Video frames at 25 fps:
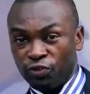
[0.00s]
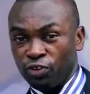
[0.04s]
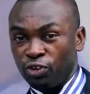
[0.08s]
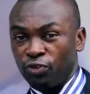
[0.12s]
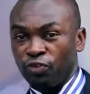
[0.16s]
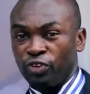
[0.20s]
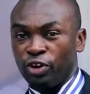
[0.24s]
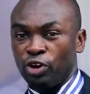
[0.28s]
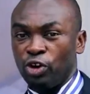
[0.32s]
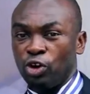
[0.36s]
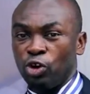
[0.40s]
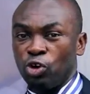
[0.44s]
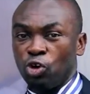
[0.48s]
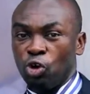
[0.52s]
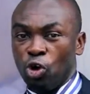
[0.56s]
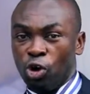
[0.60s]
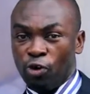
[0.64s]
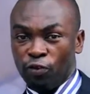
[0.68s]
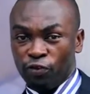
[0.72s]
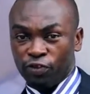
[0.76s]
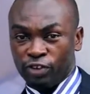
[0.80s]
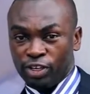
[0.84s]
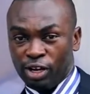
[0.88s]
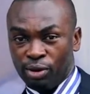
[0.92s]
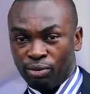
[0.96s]
feel very
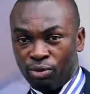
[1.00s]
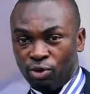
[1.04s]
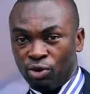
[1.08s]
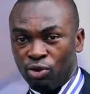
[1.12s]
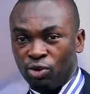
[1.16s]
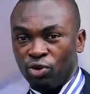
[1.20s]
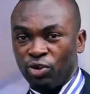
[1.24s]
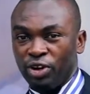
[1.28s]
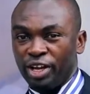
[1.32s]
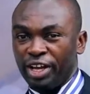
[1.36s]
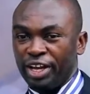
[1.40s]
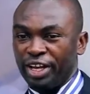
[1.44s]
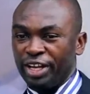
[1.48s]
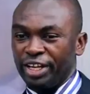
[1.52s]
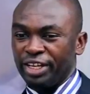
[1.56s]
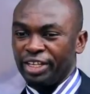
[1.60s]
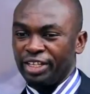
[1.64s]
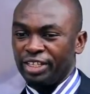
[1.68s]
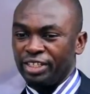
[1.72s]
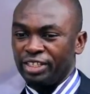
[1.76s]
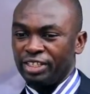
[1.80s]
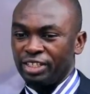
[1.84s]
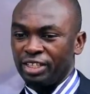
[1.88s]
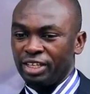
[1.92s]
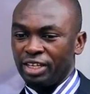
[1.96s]
uncomfortable,
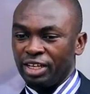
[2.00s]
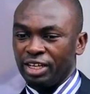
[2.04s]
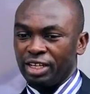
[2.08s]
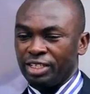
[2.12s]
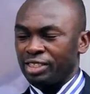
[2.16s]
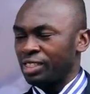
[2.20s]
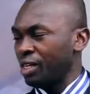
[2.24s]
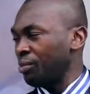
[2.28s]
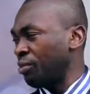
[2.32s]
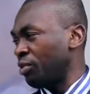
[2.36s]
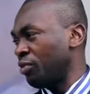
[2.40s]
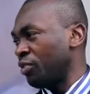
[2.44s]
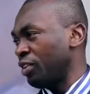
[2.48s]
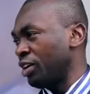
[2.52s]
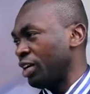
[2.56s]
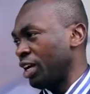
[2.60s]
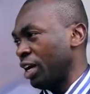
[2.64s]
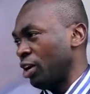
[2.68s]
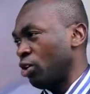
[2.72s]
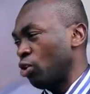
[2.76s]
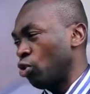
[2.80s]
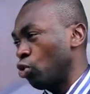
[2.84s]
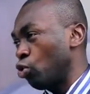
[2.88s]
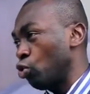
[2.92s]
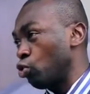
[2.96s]
and some even
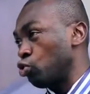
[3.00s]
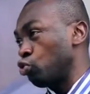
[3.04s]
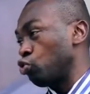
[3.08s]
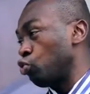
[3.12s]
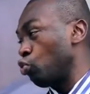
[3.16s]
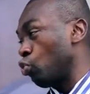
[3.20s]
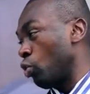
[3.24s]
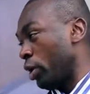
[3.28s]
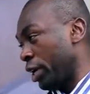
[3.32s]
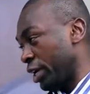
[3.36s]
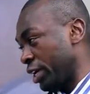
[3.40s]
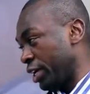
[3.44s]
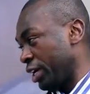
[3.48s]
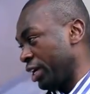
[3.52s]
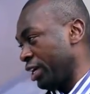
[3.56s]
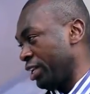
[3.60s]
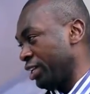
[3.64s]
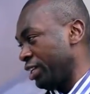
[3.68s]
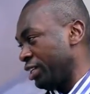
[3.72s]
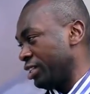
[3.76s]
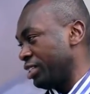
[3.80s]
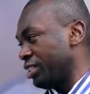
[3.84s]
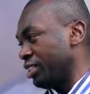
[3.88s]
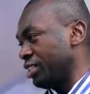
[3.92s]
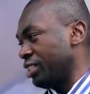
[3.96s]
cannot go to work,
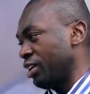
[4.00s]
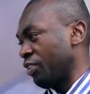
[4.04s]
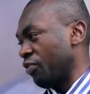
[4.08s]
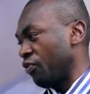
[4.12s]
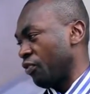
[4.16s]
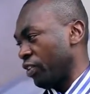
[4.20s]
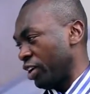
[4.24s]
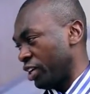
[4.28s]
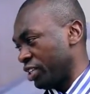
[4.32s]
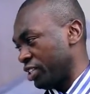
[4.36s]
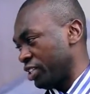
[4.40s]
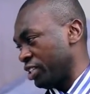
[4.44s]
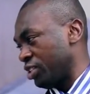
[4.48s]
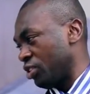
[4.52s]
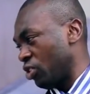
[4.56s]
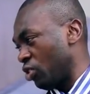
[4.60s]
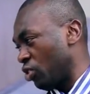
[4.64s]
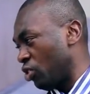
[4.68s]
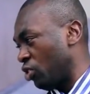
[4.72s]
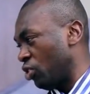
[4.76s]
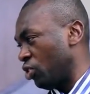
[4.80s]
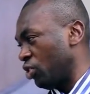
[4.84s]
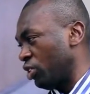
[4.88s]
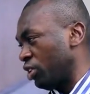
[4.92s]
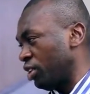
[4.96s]
and it affects
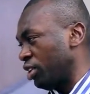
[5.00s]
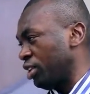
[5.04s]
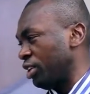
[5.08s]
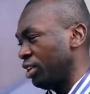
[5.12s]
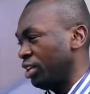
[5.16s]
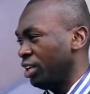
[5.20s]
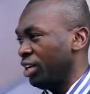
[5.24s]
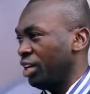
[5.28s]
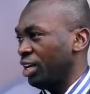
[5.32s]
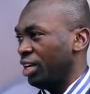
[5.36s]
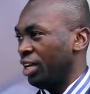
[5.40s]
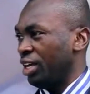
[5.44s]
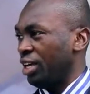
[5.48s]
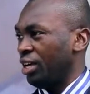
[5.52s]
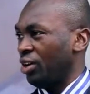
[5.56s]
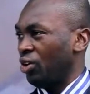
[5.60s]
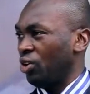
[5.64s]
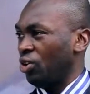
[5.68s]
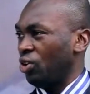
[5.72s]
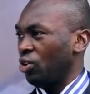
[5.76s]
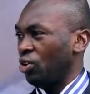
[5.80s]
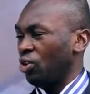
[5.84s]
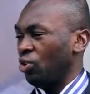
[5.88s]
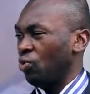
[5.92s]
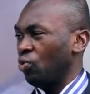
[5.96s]
or
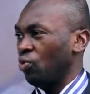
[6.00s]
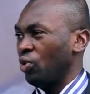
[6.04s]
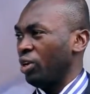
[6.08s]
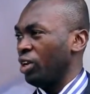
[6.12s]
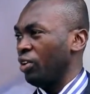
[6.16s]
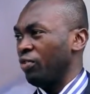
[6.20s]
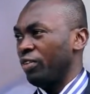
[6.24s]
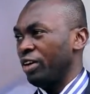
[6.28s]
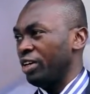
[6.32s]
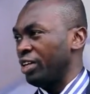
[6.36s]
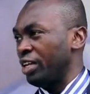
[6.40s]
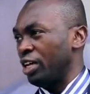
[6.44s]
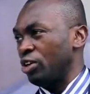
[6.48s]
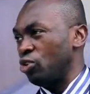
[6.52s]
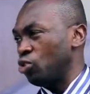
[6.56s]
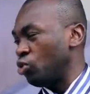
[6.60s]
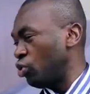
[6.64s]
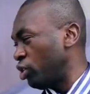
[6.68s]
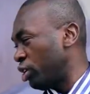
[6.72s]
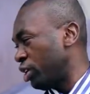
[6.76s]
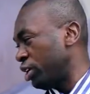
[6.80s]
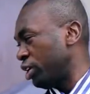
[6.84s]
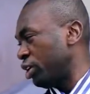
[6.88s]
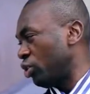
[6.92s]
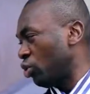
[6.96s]
whatever they are
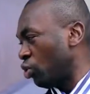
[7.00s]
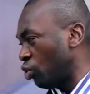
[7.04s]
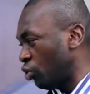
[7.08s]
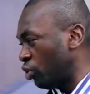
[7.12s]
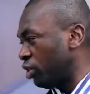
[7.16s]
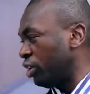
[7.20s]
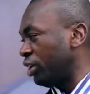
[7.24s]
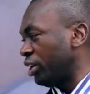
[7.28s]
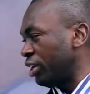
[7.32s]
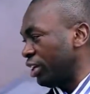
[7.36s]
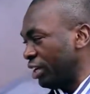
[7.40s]
doing in the whole day.